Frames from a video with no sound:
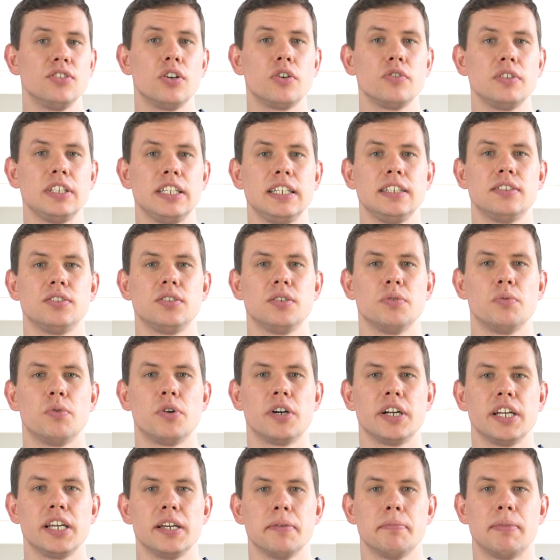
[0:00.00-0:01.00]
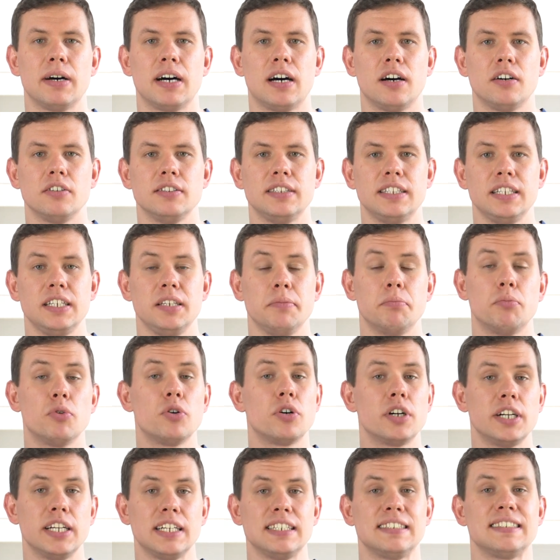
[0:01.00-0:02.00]
no need to worry about the
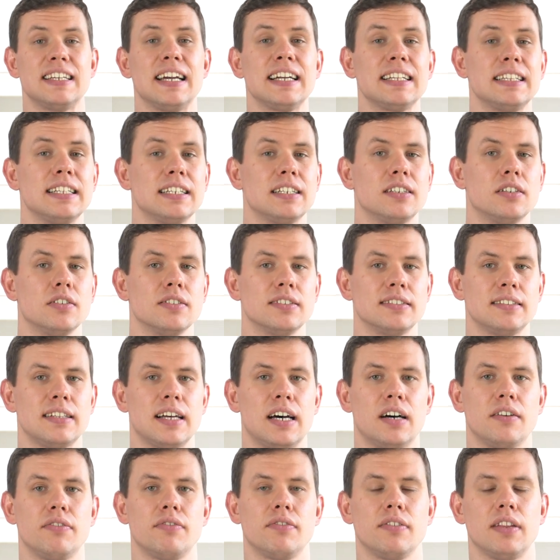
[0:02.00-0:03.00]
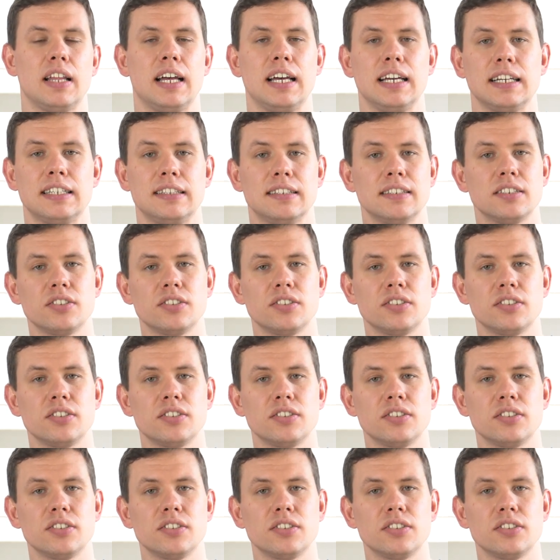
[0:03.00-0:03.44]
boring technical stuff like the